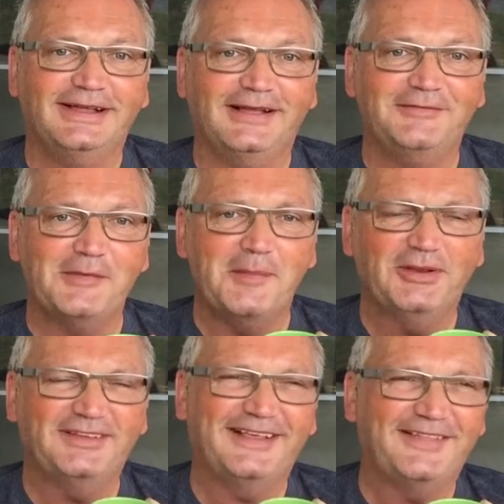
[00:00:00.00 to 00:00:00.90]
and remember
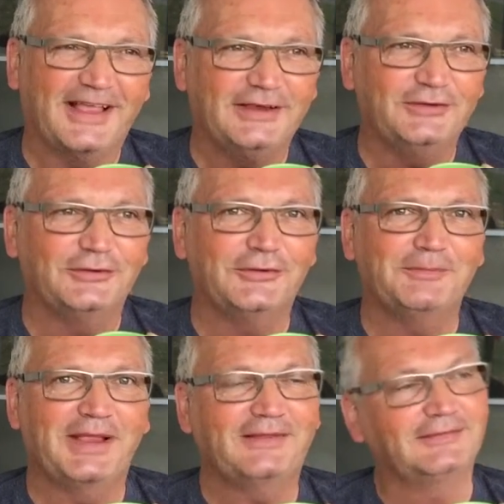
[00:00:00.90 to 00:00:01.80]
to say thank you to and
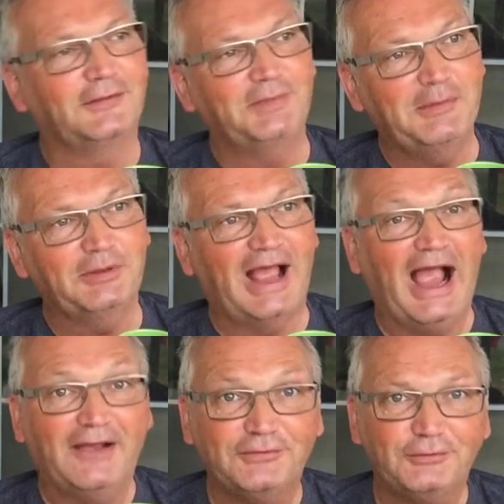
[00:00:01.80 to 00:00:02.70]
make the people that
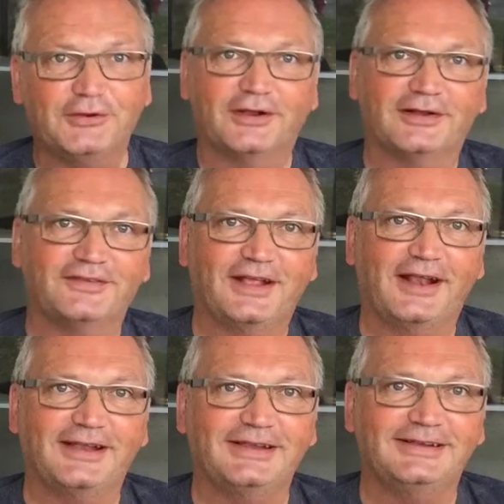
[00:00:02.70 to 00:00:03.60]
have to work on a
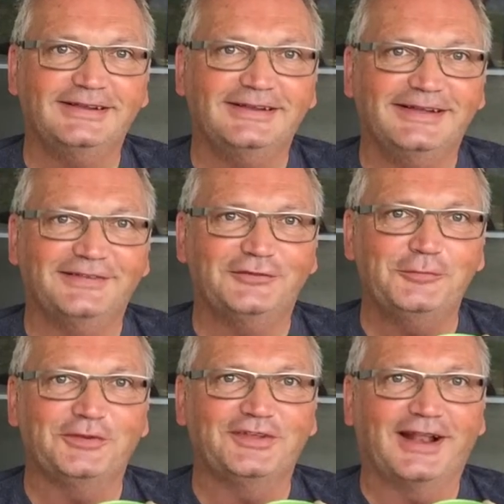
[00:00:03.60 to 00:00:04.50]
Saturday a
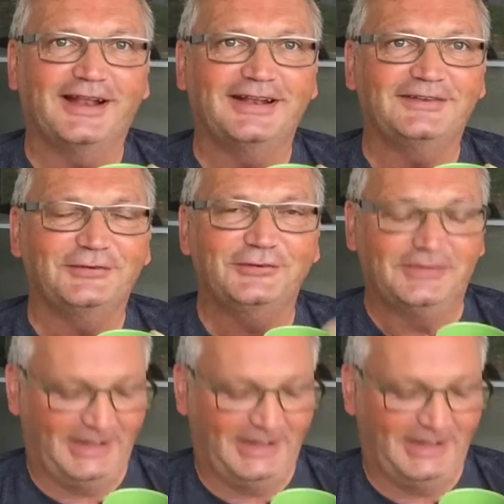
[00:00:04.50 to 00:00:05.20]
super Saturday too.